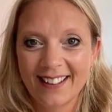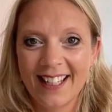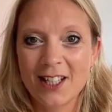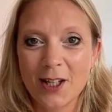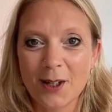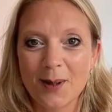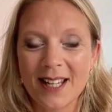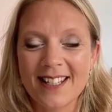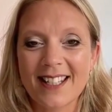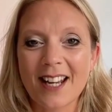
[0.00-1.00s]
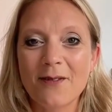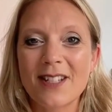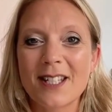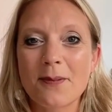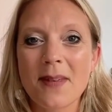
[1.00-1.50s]
in you instead of
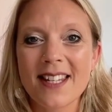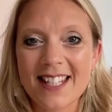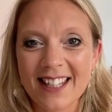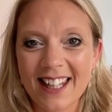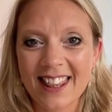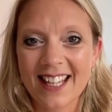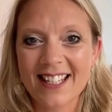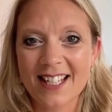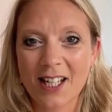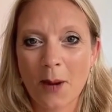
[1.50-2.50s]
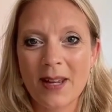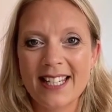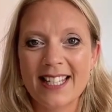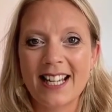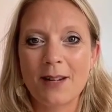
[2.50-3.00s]
dismissing the things that come
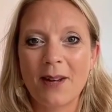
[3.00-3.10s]
easily.